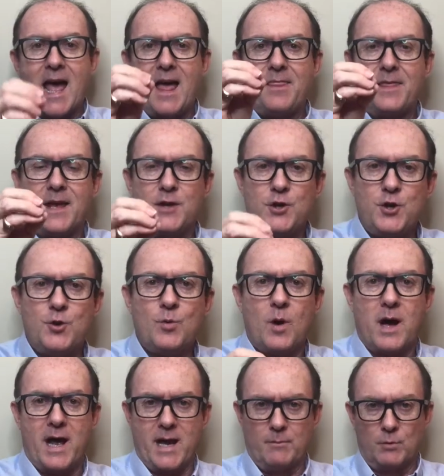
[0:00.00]
and then you
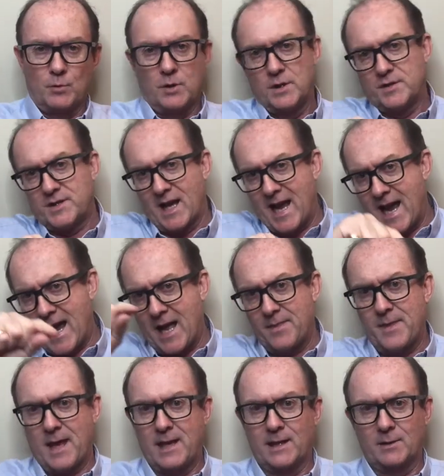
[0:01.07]
are able to add
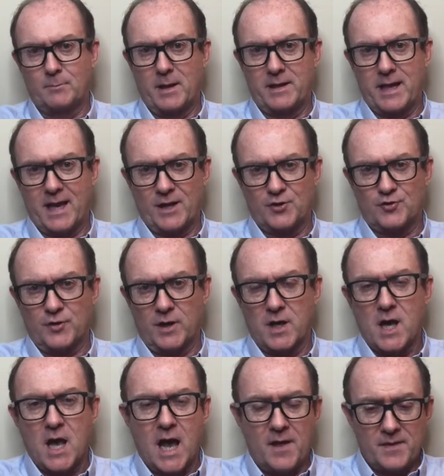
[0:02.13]
that little bit extra.
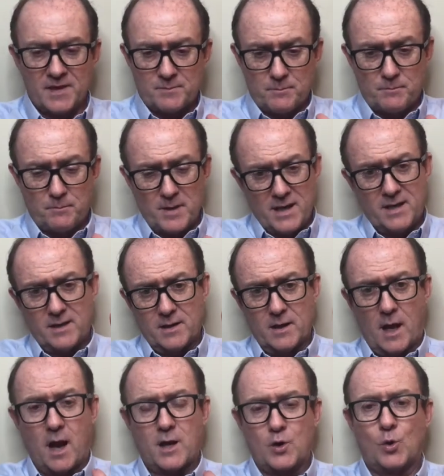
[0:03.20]
And this bit
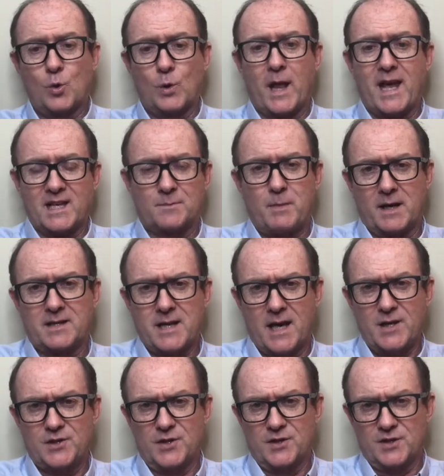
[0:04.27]
I call
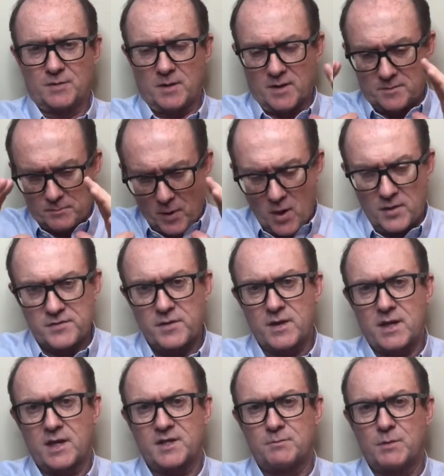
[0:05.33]
expectations, this part of the
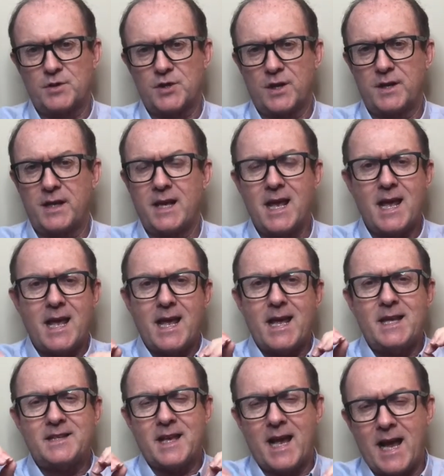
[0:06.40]
customer journey,
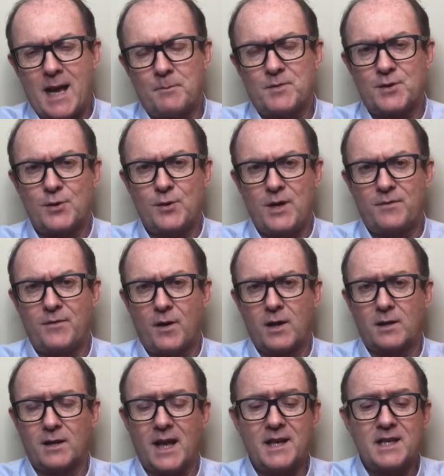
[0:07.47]
is absolutely
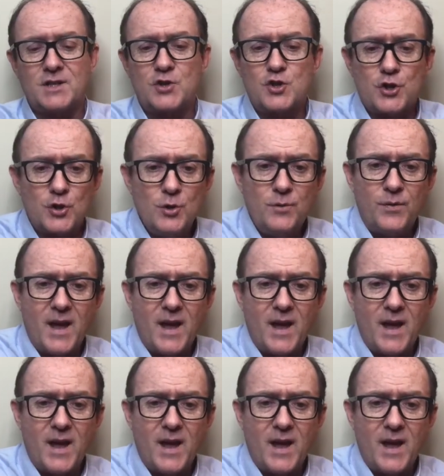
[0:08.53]
vital, and it's true